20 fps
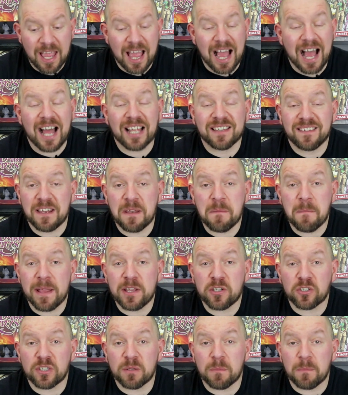I didn't
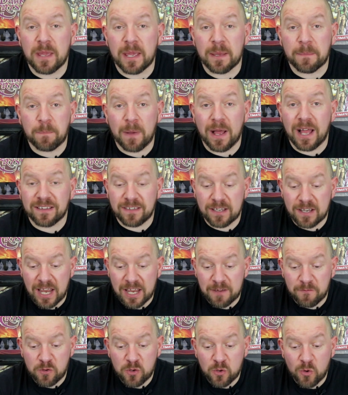mention it, mate, but I didn't
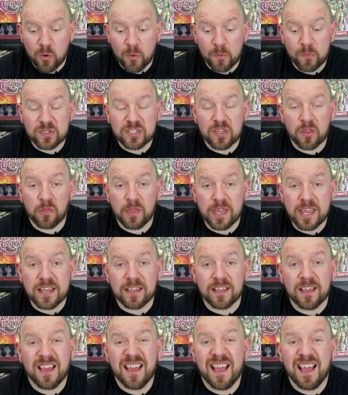even know it was a thing.